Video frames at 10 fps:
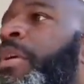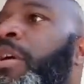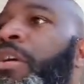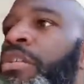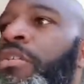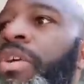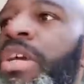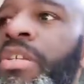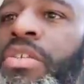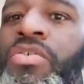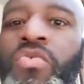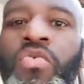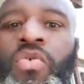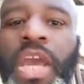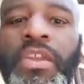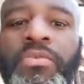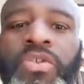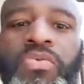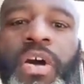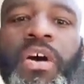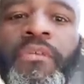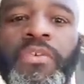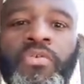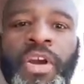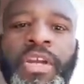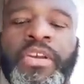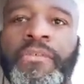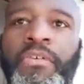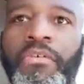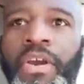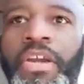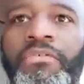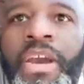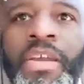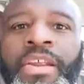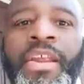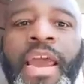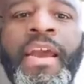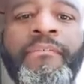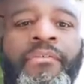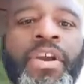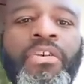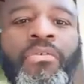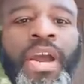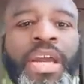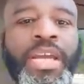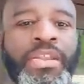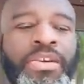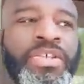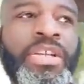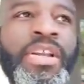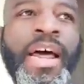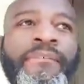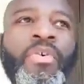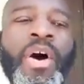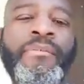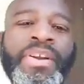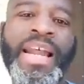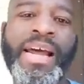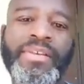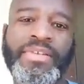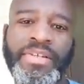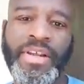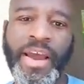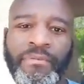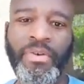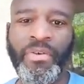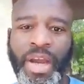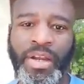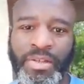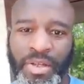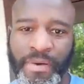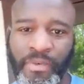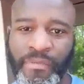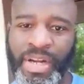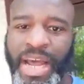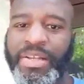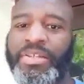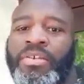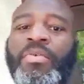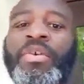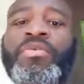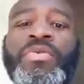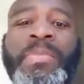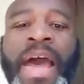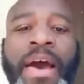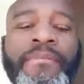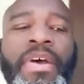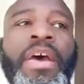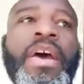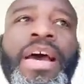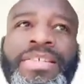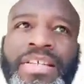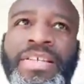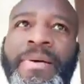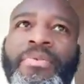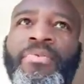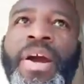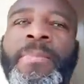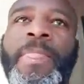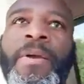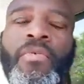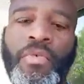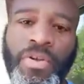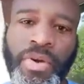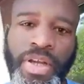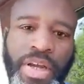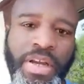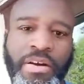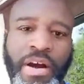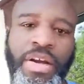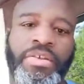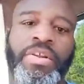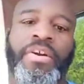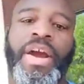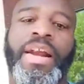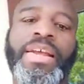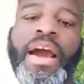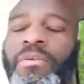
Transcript: So in school, K through 12, you are in different grades, right? And at every grade, there's a level of analysis. At every grade, there's a level of analysis. So we'll use math as an example, right? When you're in the kindergarten, you learn how to count,